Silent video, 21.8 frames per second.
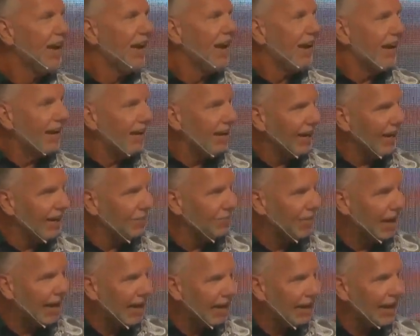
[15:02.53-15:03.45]
in, in
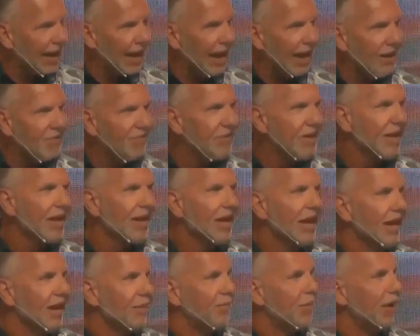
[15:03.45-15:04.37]
my life.
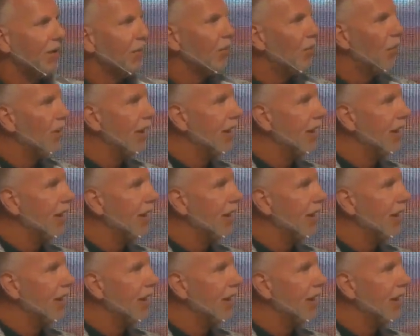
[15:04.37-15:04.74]
But when we